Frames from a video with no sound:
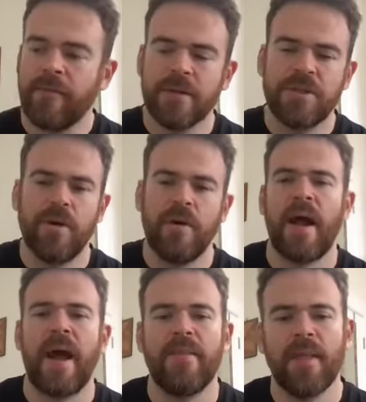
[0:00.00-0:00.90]
for sure.
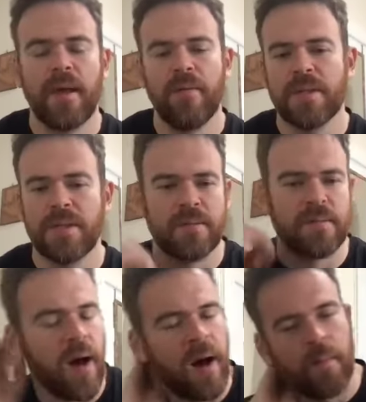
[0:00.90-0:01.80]
I think it was
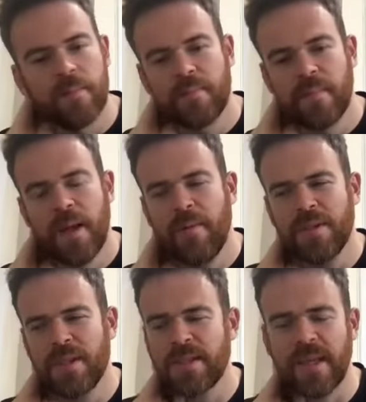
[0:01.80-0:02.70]

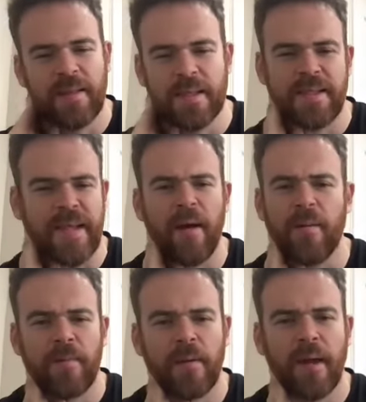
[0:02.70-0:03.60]
just like the
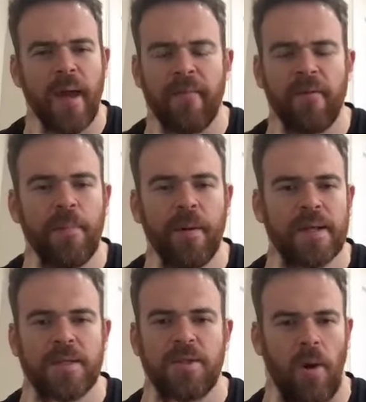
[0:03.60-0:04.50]
sound, like
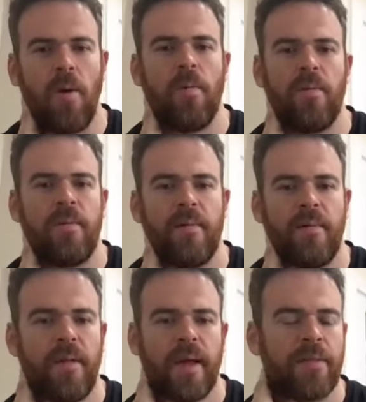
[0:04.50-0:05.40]
everybody's tone.
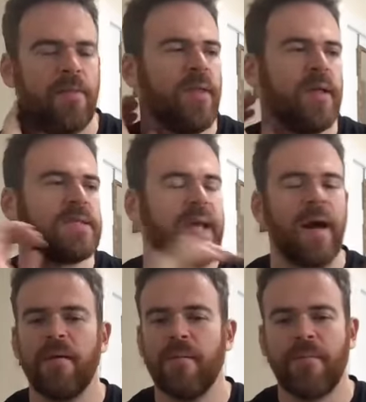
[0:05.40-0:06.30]
Like the
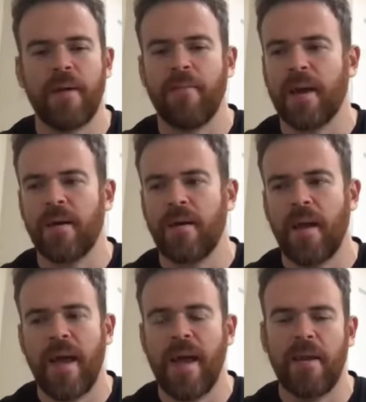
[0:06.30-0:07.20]
sound of that
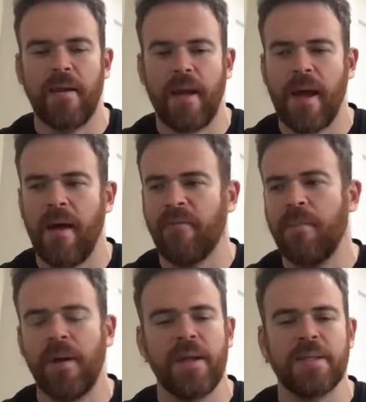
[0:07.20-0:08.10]
record and
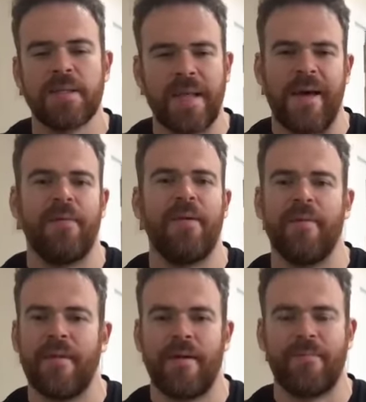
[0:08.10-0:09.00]
everybody's sound
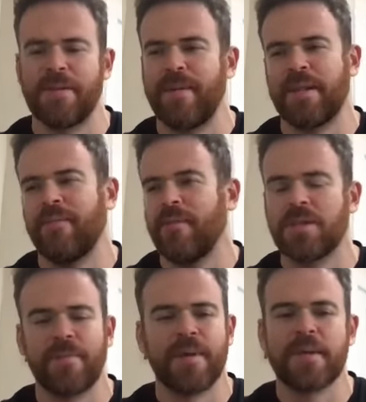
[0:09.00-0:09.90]
on their respective
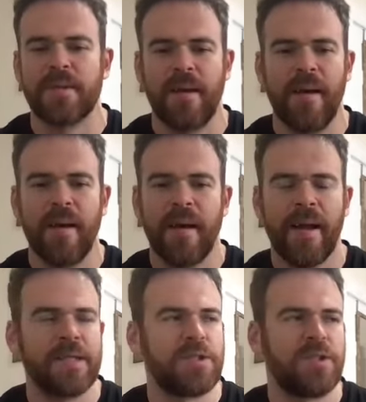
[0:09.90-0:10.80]
instruments,
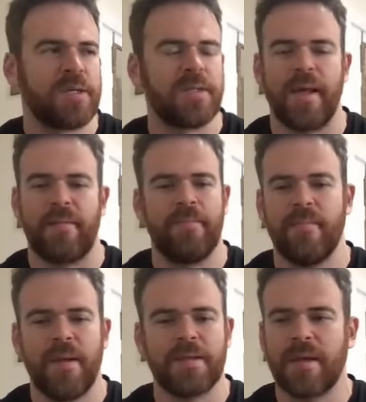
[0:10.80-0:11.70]
it's just like
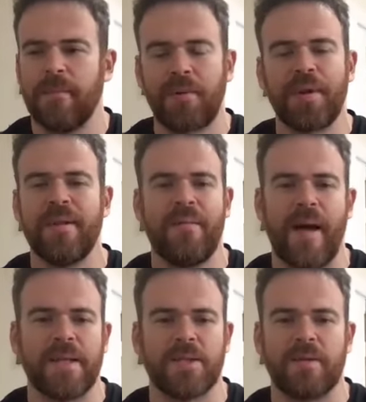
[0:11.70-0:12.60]
it's completely
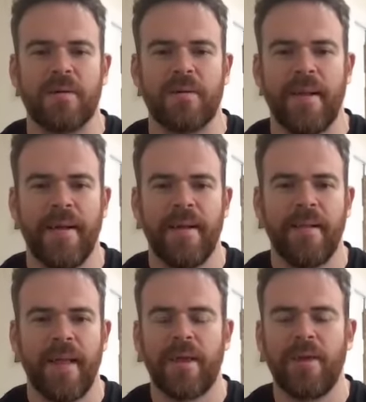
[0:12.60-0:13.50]
magical.
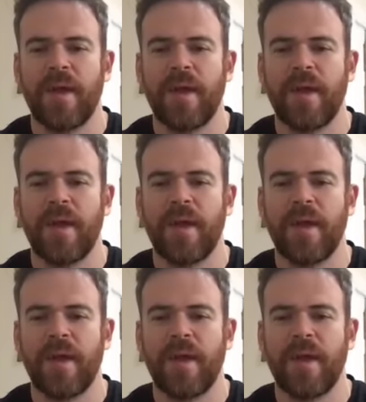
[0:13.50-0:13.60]
Like